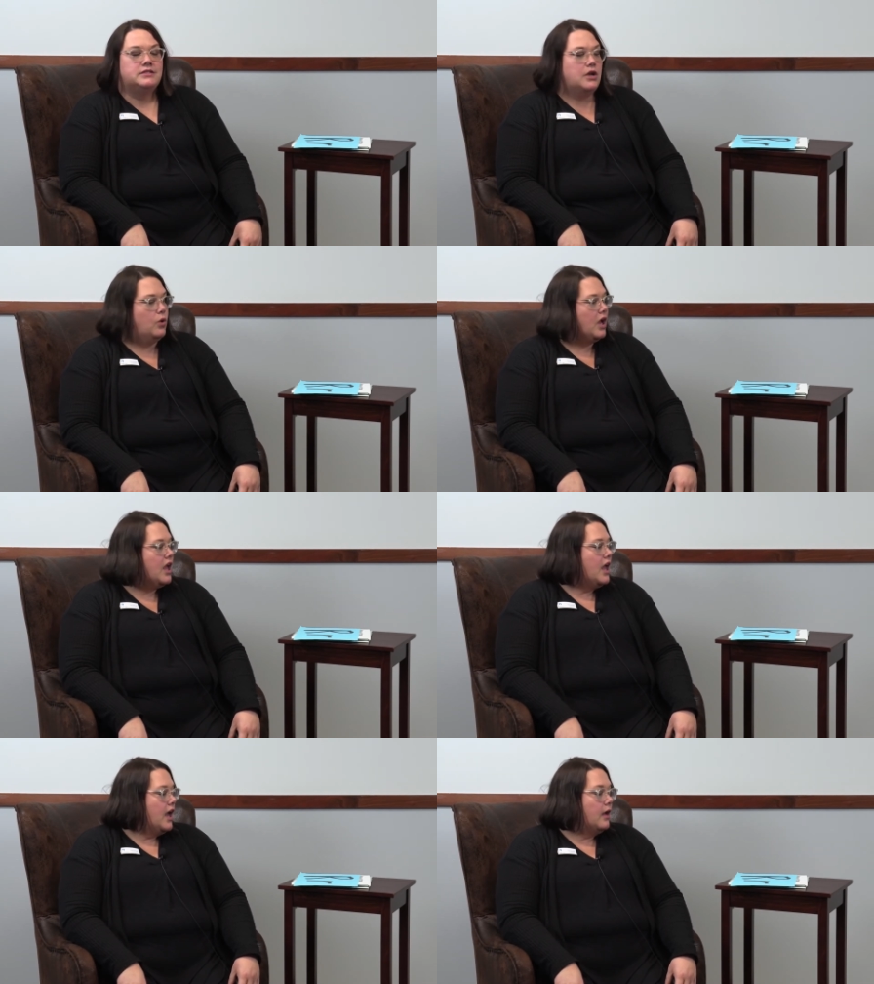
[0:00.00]
So
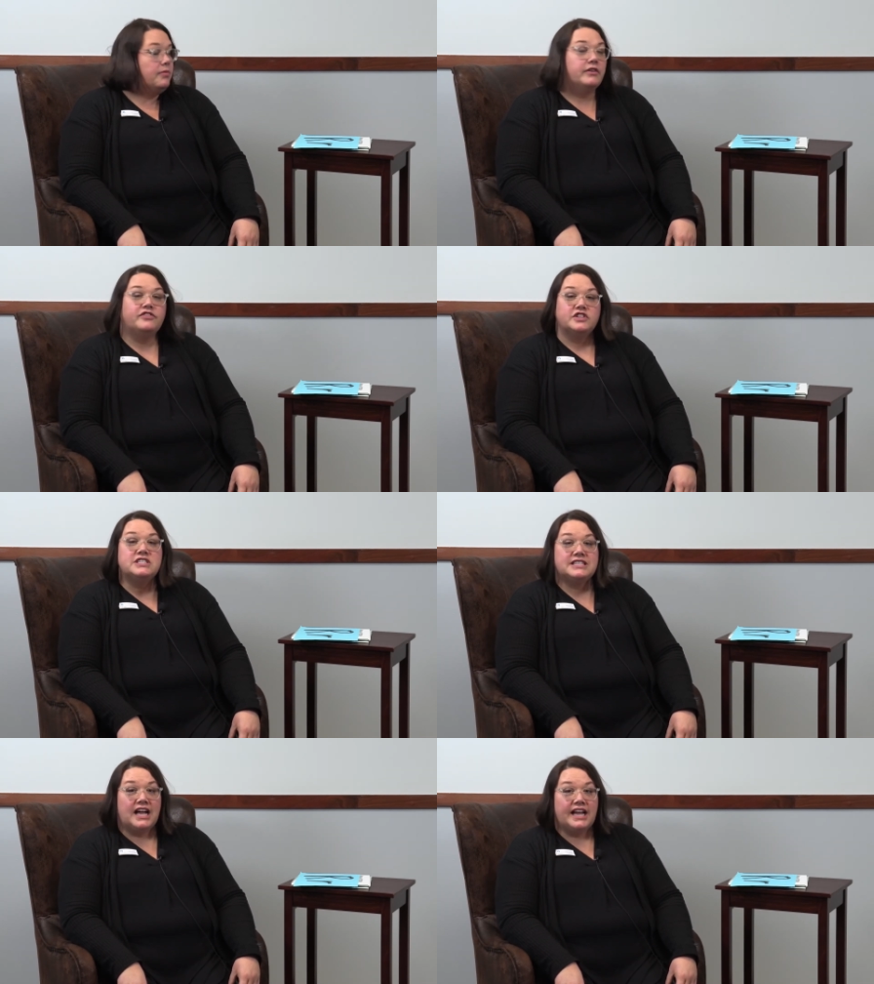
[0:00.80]
the
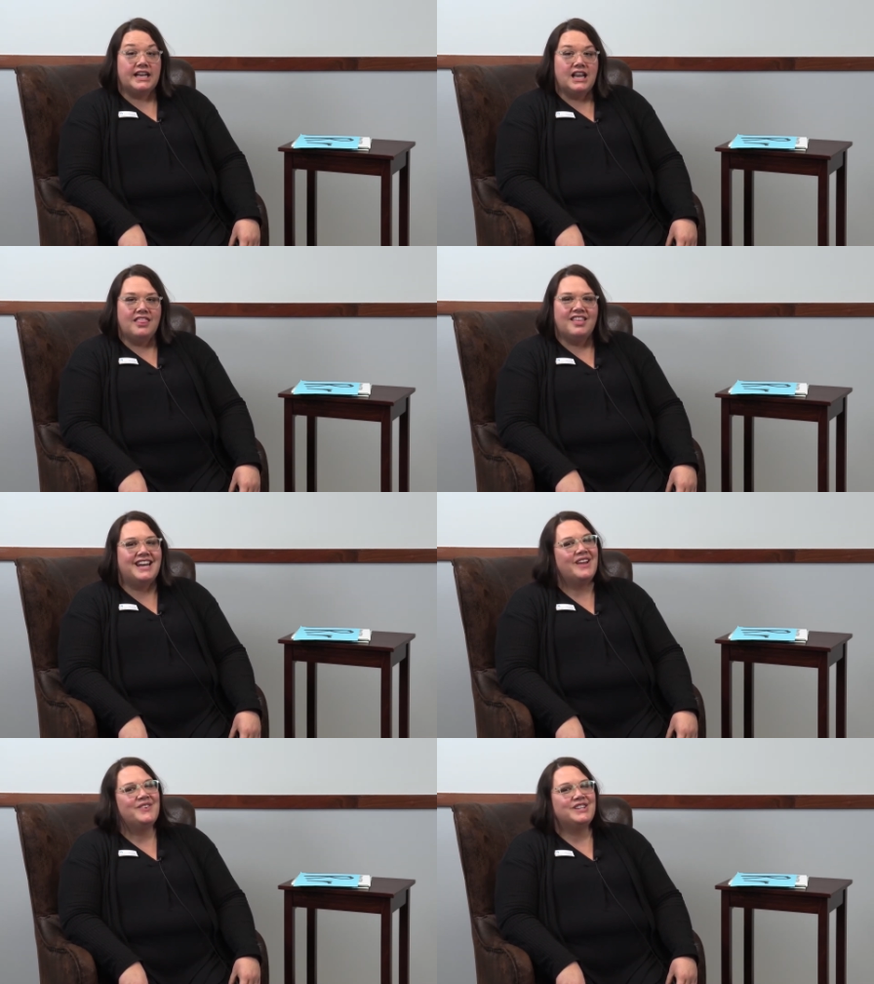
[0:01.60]
first sign that
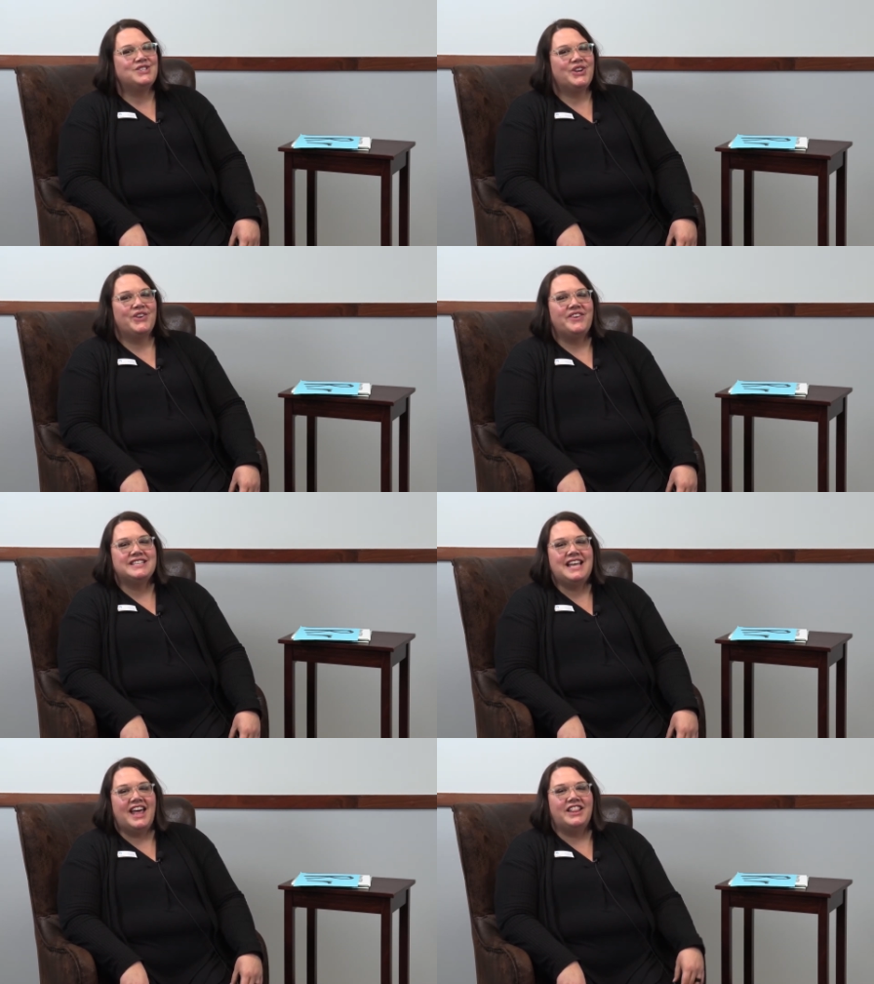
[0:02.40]
I'm going to show you is
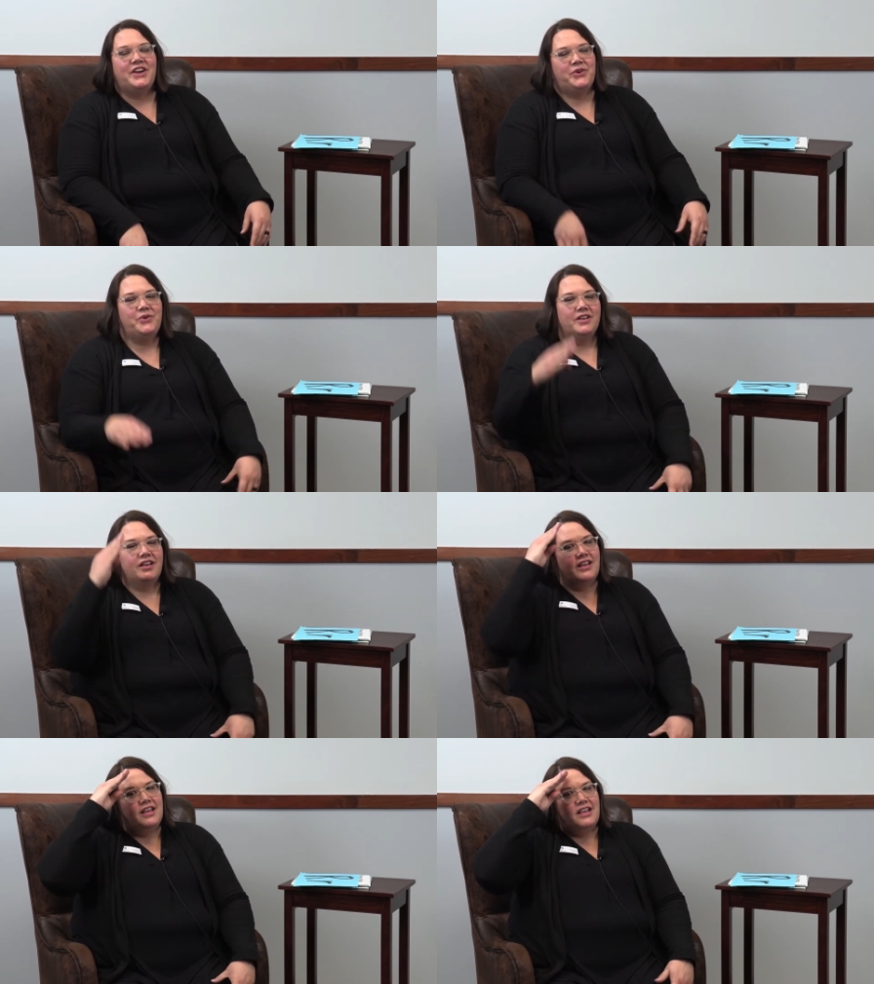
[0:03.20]
hello,
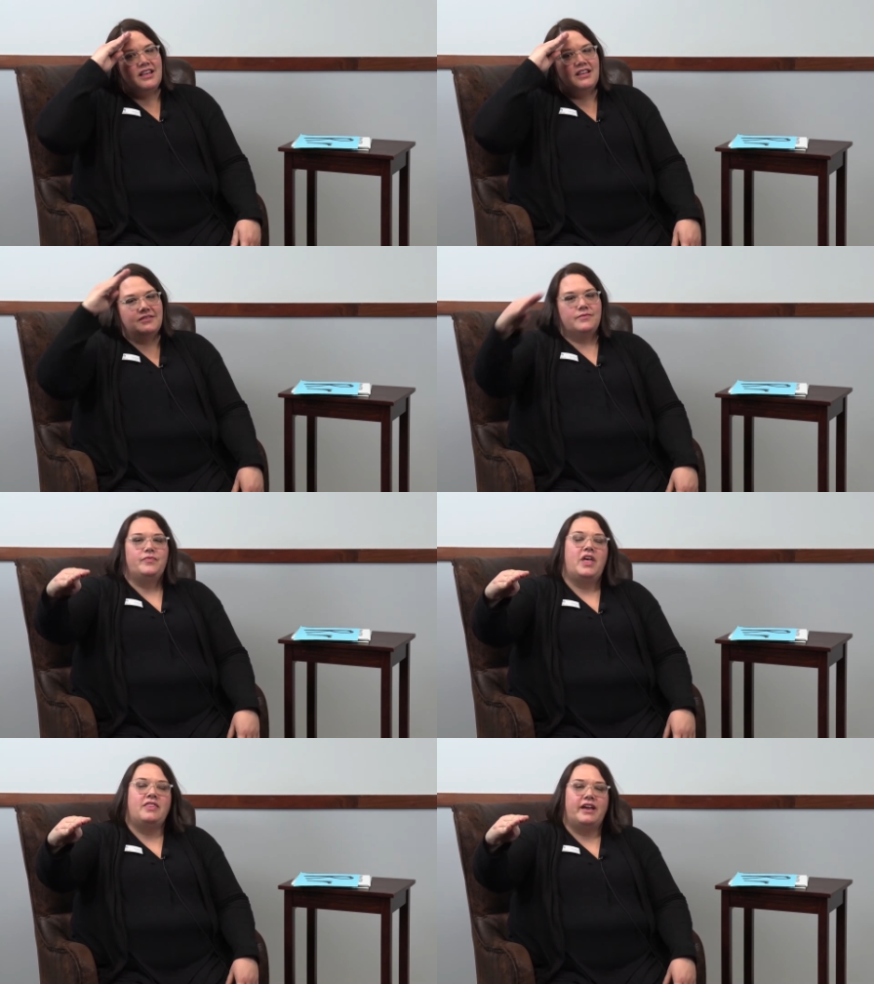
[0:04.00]

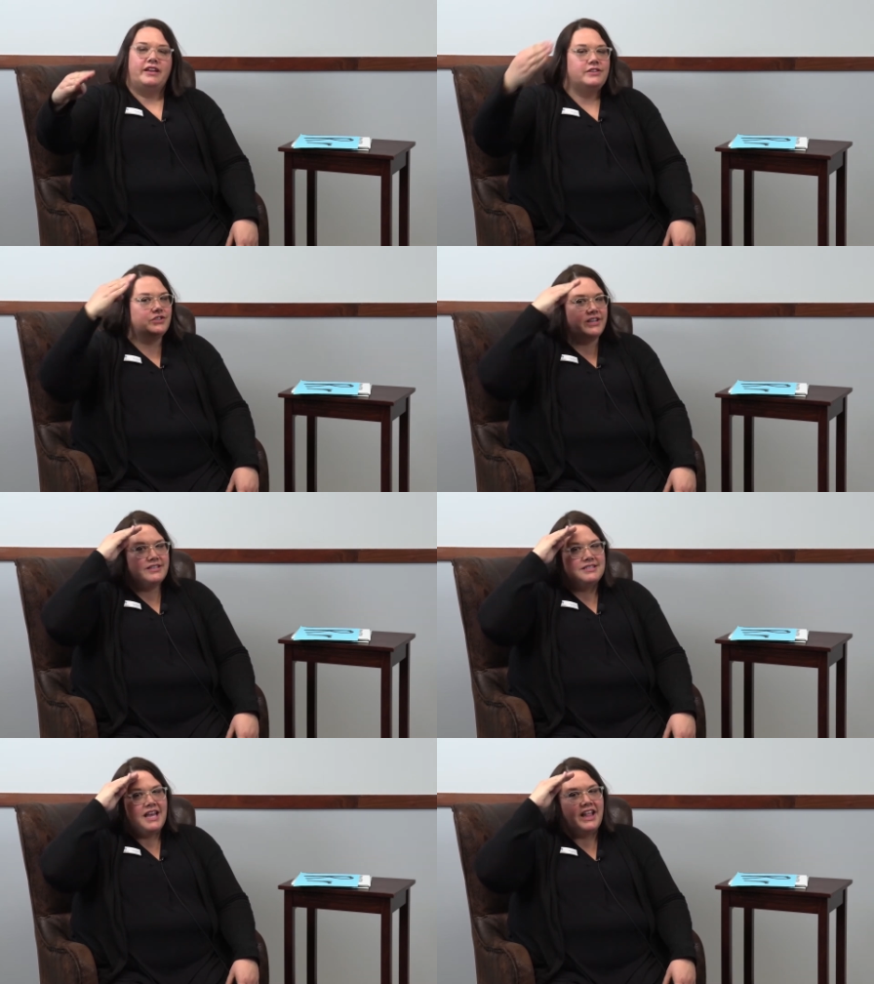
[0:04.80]
and that is
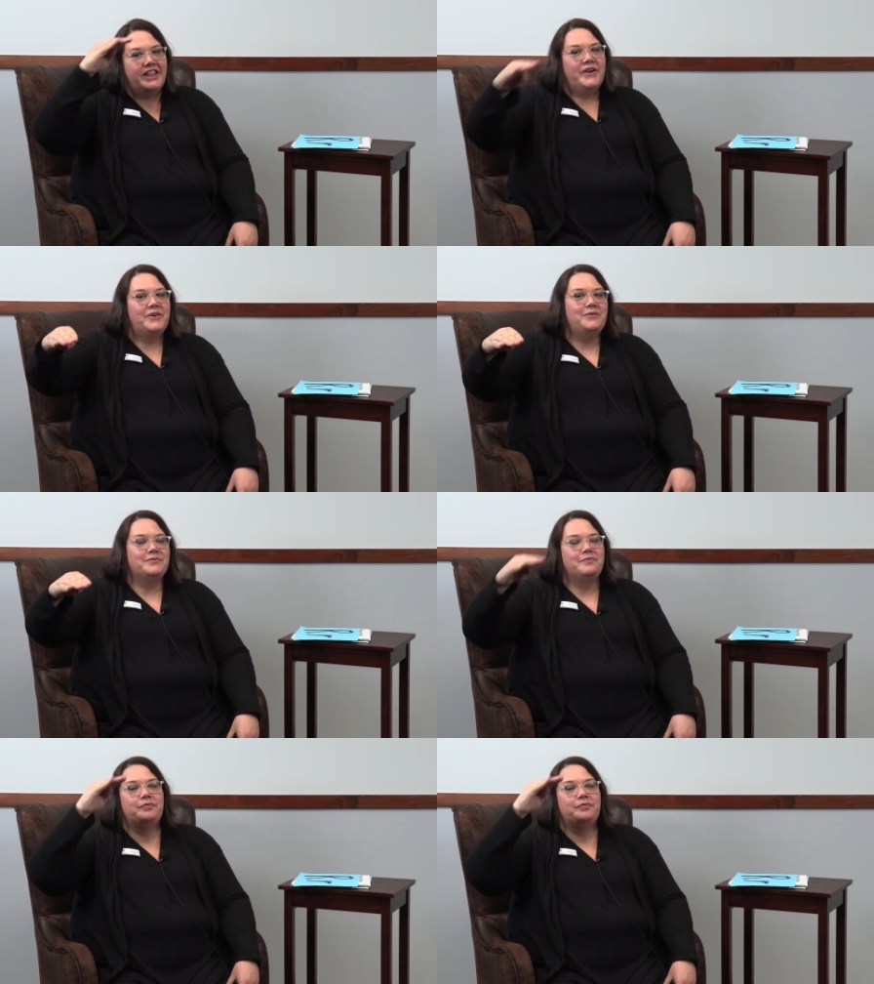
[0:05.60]
just hello.